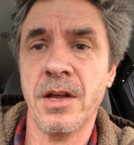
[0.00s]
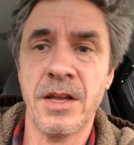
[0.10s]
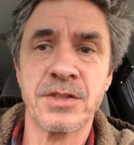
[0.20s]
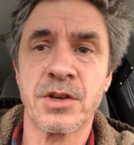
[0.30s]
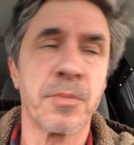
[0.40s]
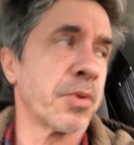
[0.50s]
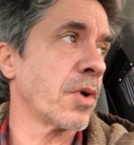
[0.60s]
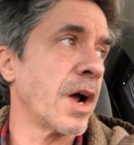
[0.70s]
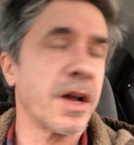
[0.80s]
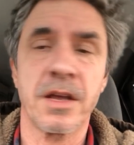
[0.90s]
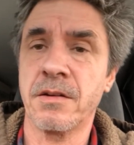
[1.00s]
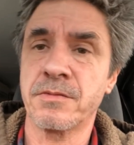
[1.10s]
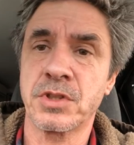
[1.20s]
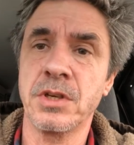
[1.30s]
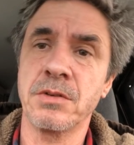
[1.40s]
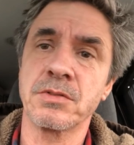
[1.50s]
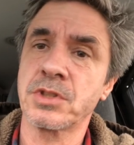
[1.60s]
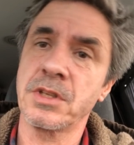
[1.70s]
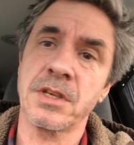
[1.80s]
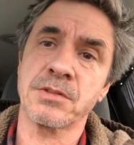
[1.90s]
And that's her prerogative. She
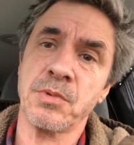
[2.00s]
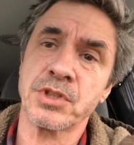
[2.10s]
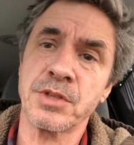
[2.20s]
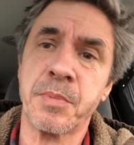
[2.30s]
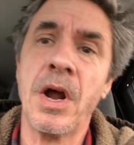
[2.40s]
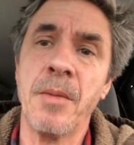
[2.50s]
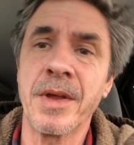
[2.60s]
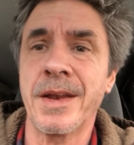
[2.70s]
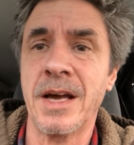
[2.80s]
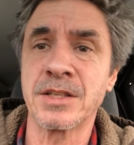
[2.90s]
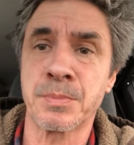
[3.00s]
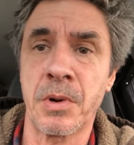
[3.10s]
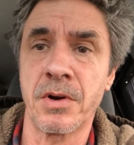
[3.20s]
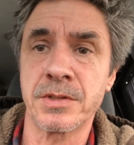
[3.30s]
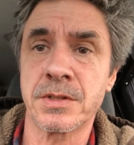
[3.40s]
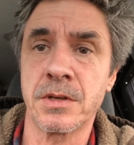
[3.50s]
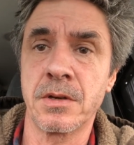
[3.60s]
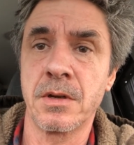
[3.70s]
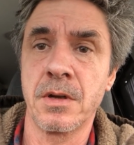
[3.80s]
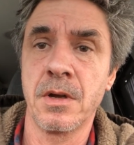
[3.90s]
thinks, well, she's probably a nice person,
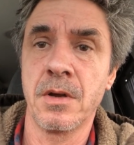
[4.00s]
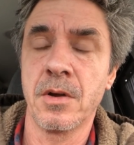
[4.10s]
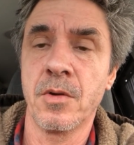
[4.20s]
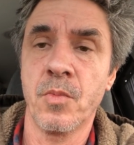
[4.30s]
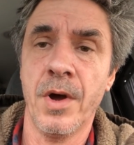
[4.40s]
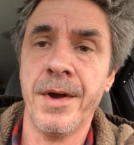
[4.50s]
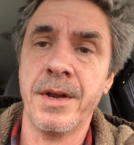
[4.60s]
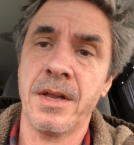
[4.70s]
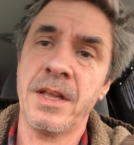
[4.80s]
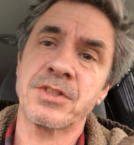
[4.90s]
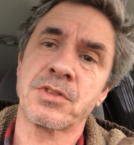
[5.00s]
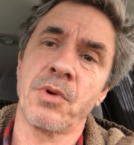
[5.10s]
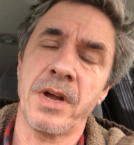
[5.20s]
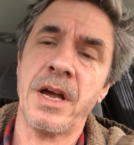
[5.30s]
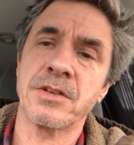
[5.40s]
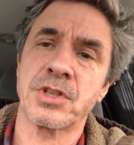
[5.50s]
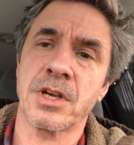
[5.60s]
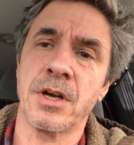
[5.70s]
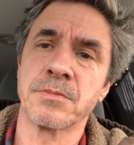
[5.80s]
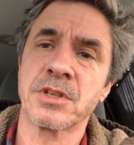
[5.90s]
right? And that's sort of how she
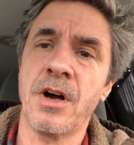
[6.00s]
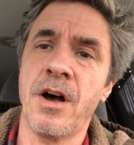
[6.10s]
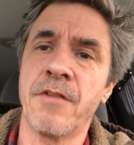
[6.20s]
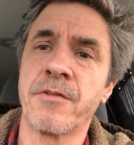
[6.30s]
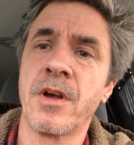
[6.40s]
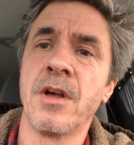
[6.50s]
comes off.